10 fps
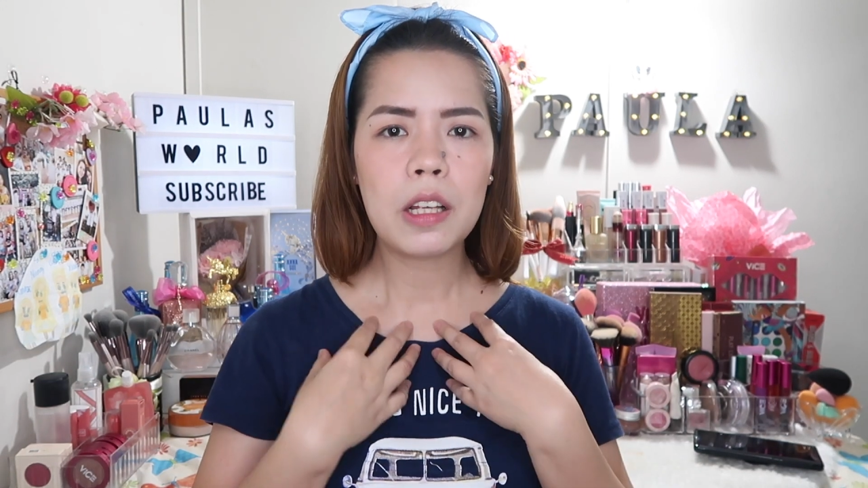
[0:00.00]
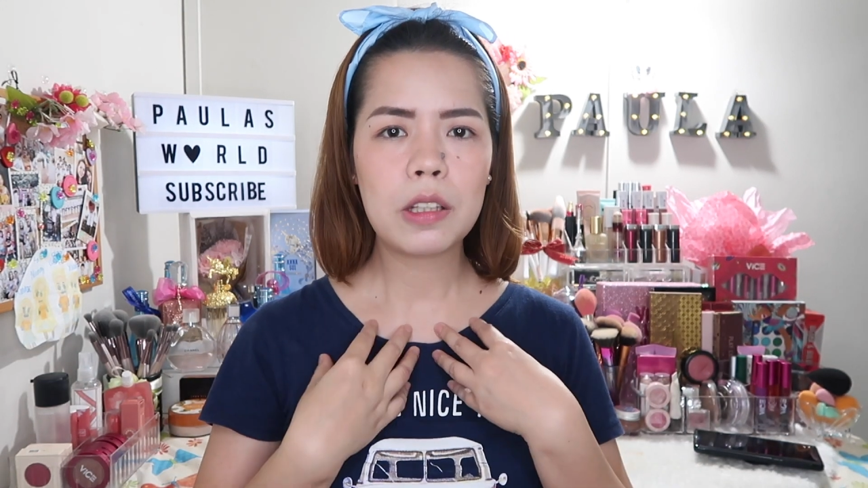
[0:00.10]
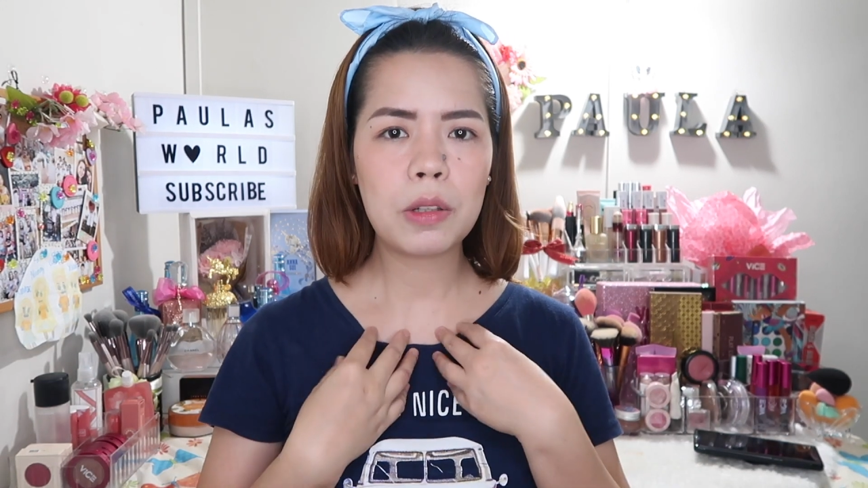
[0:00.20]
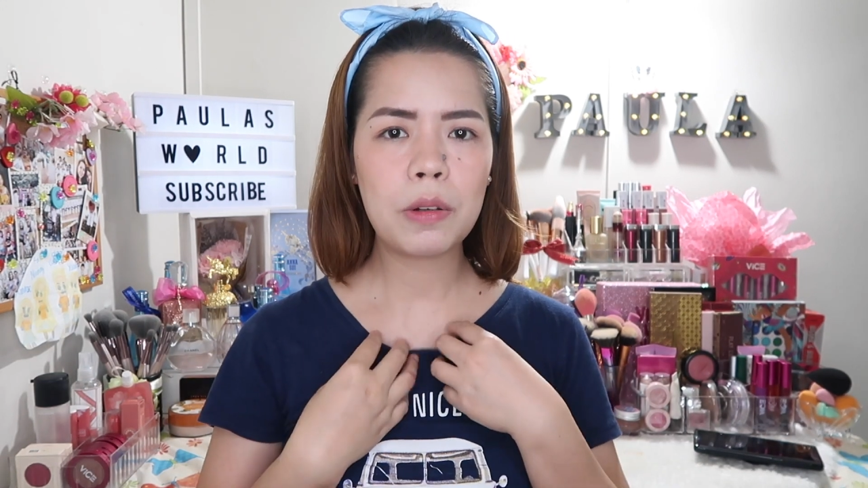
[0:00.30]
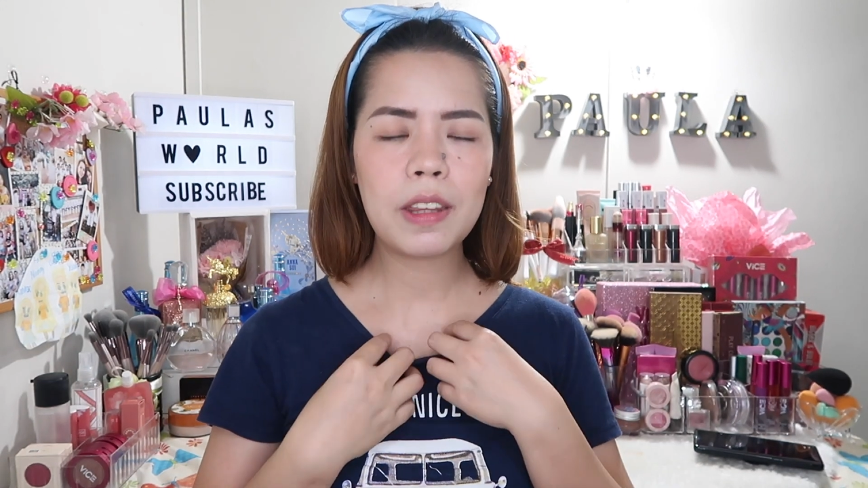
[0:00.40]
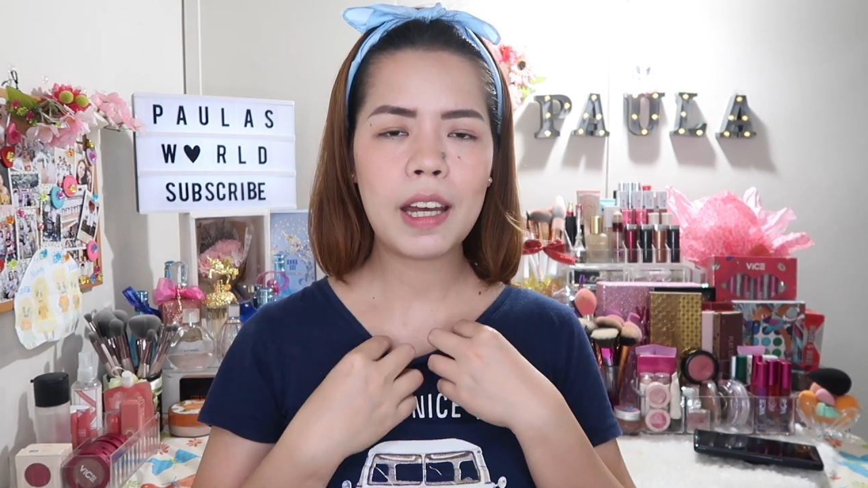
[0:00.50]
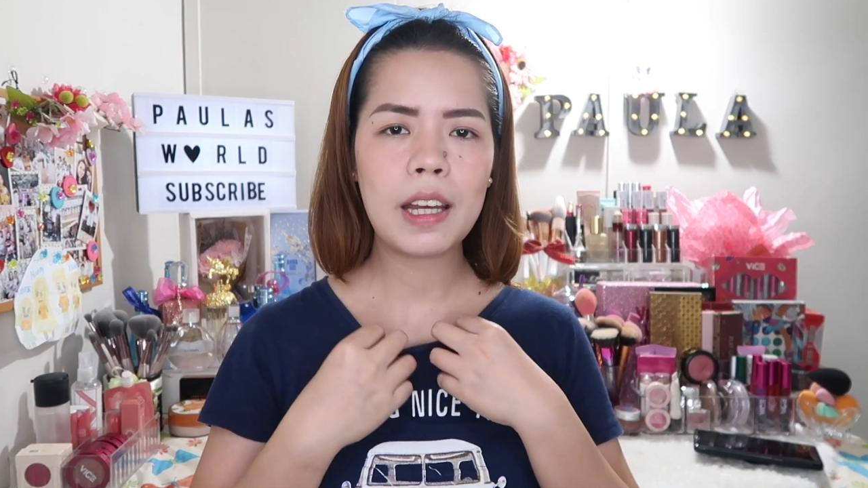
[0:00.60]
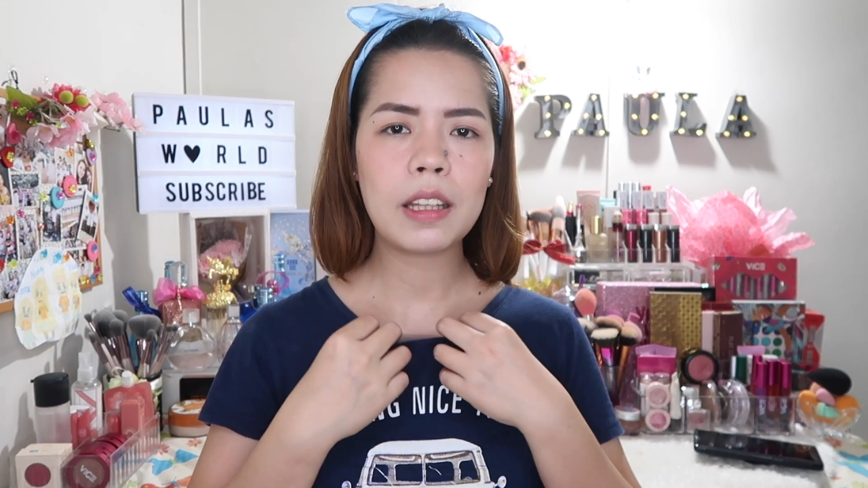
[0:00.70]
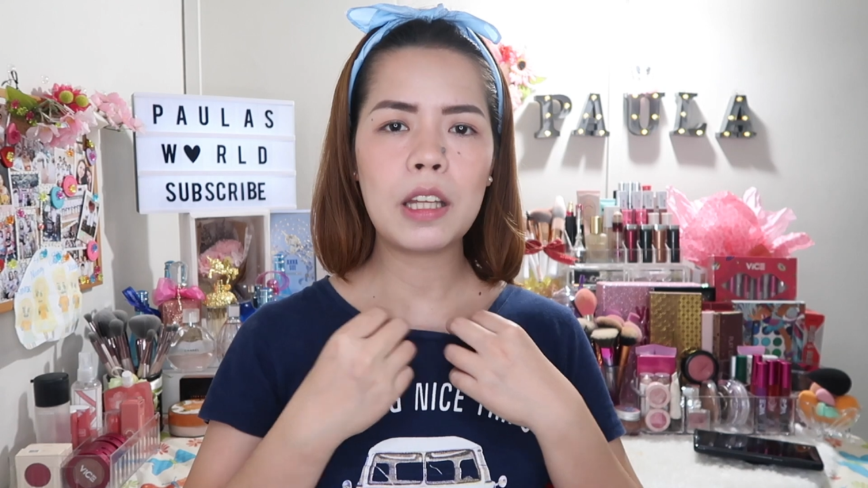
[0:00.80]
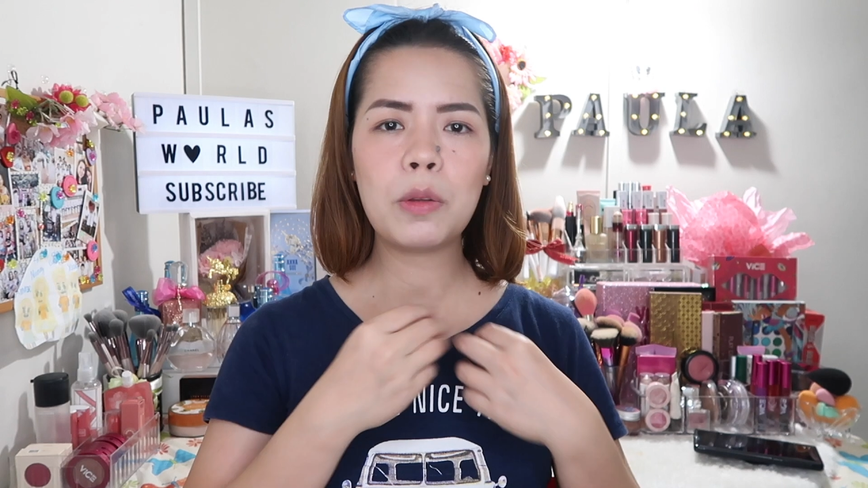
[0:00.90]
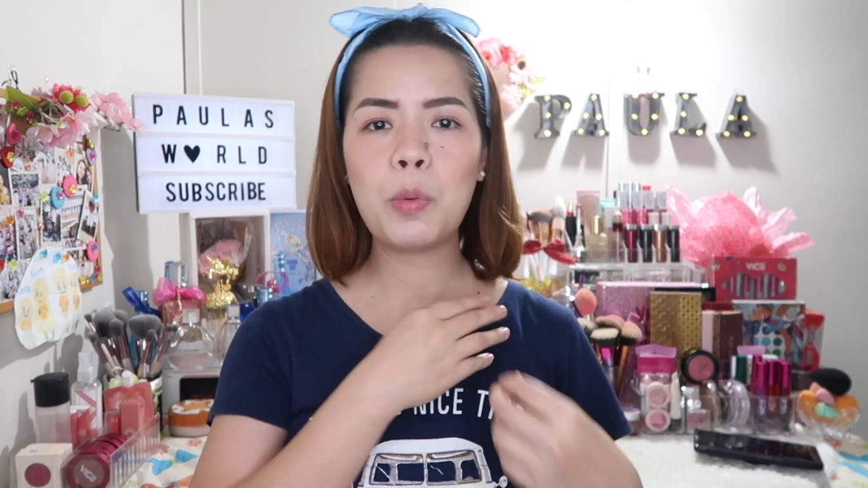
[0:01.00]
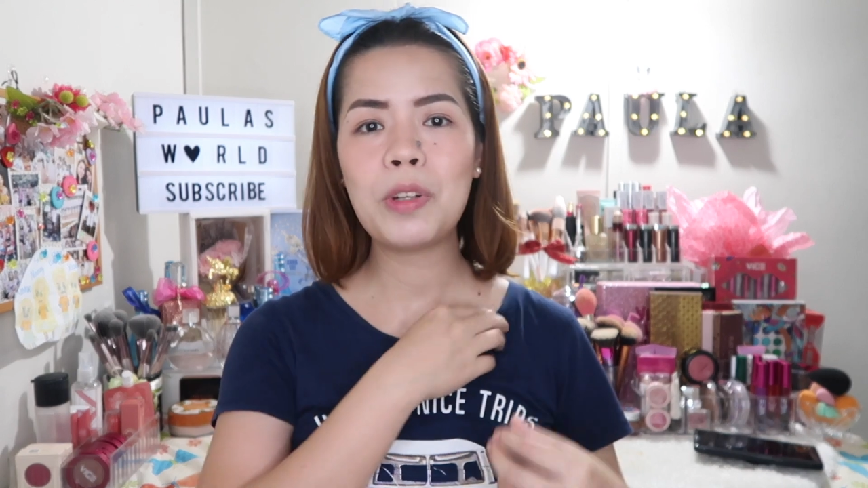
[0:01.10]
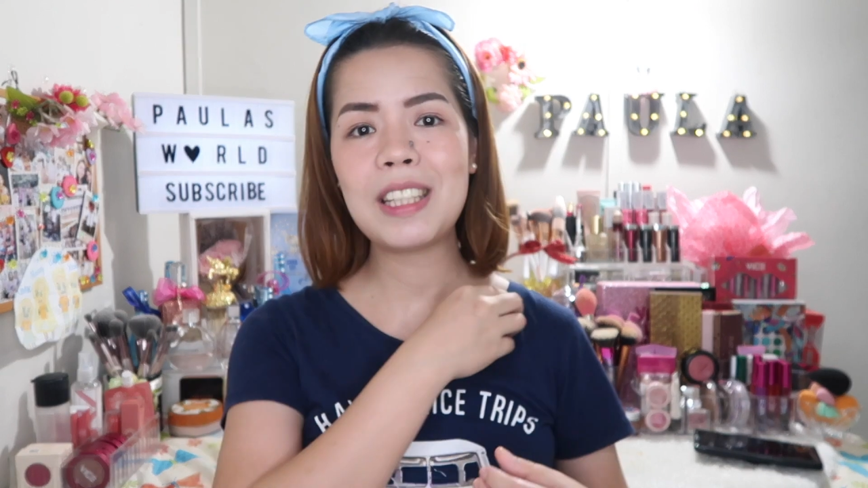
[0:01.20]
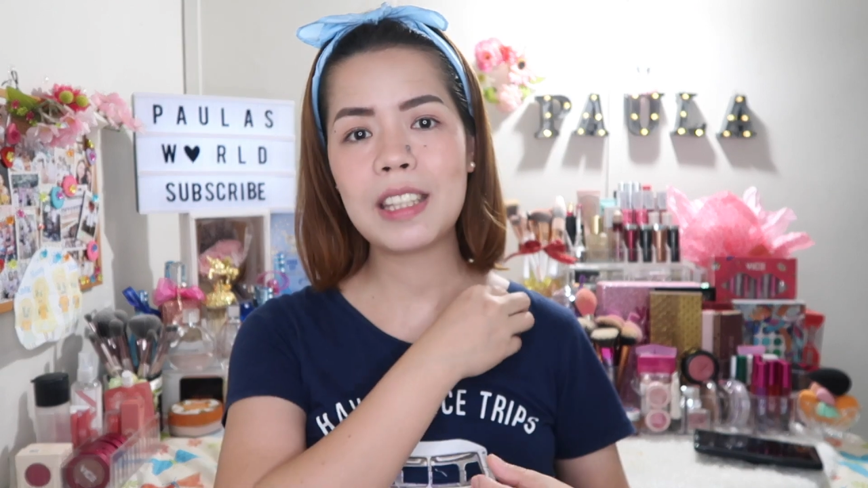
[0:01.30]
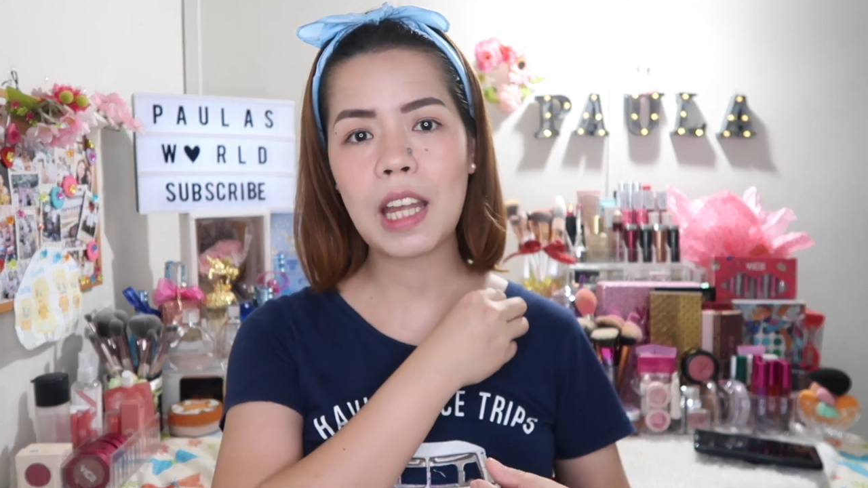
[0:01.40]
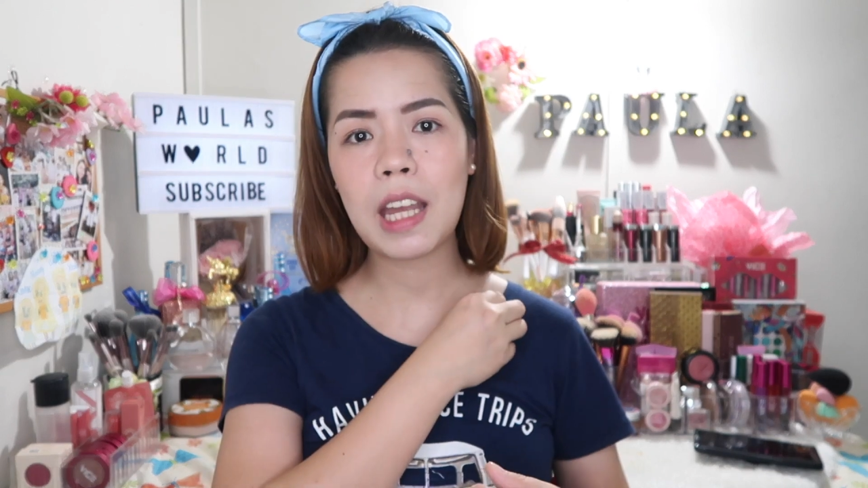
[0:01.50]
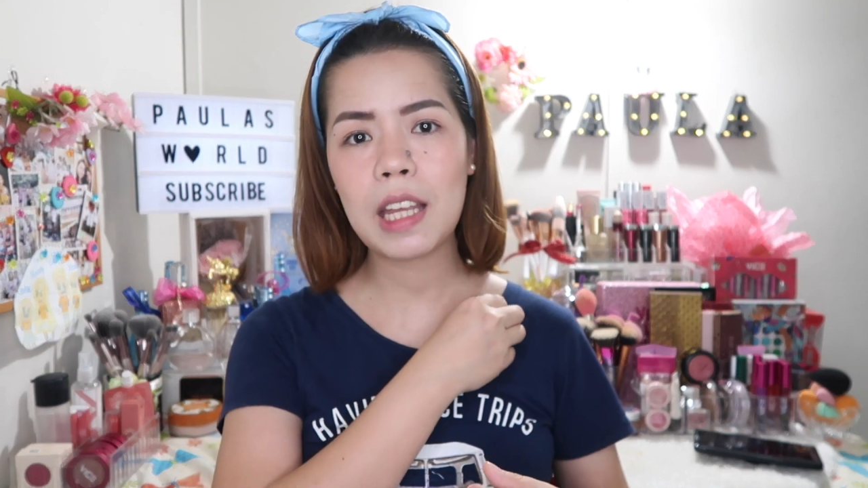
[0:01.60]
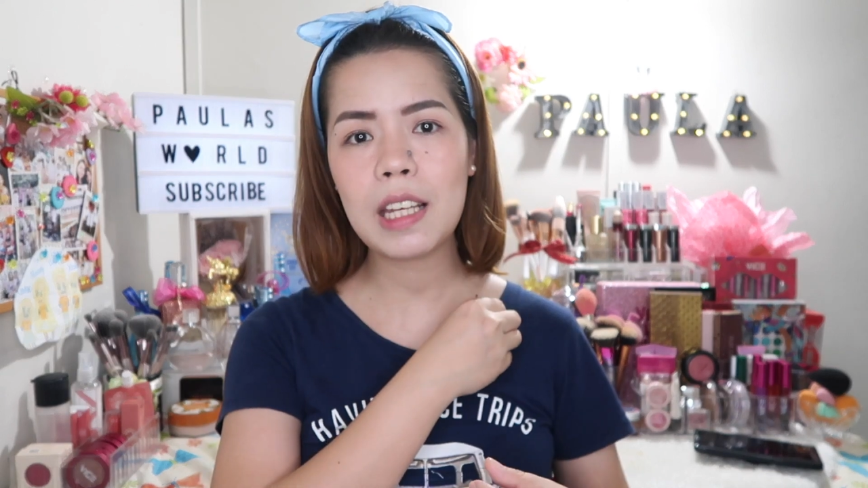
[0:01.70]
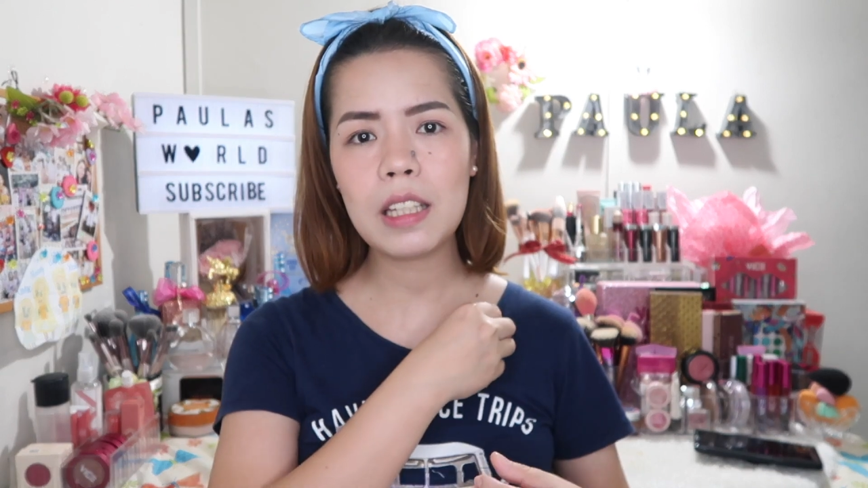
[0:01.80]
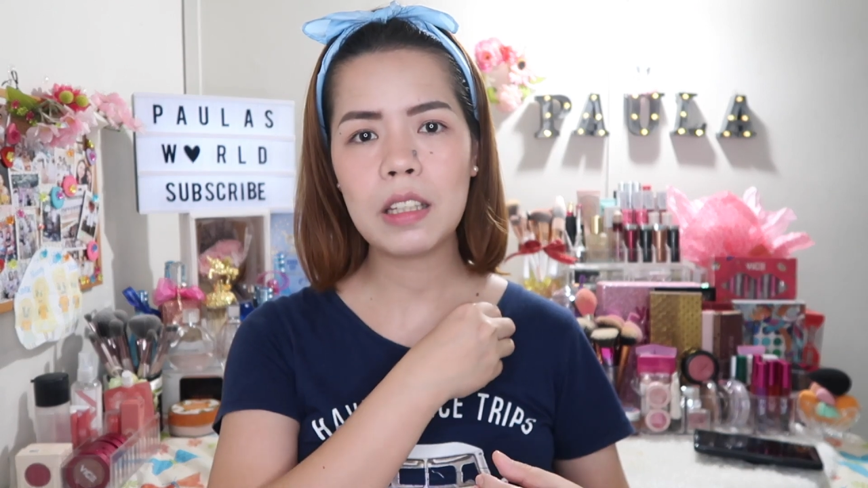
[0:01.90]
so that it won't
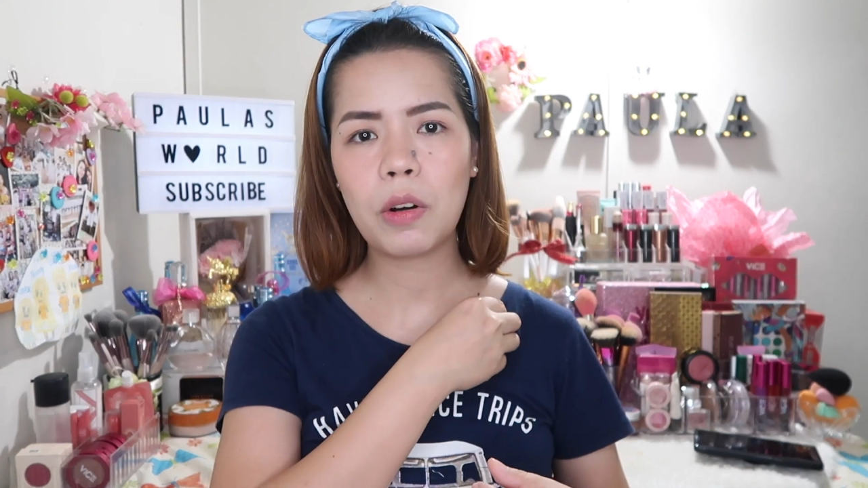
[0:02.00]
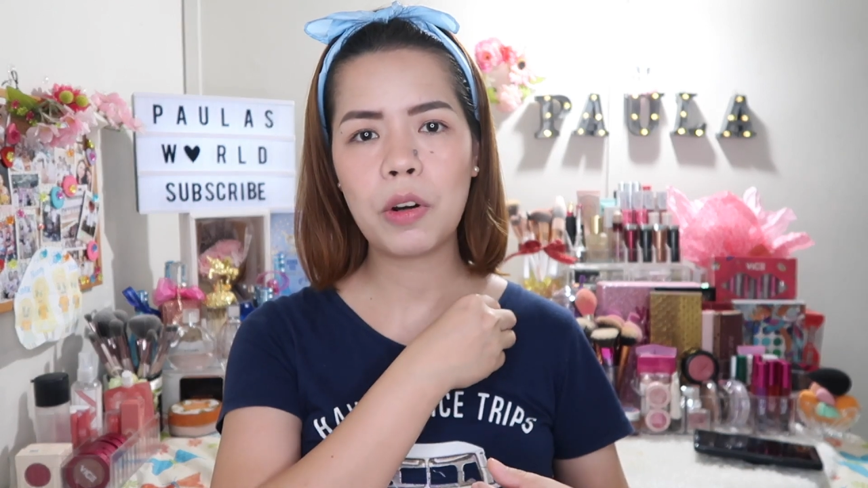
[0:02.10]
stain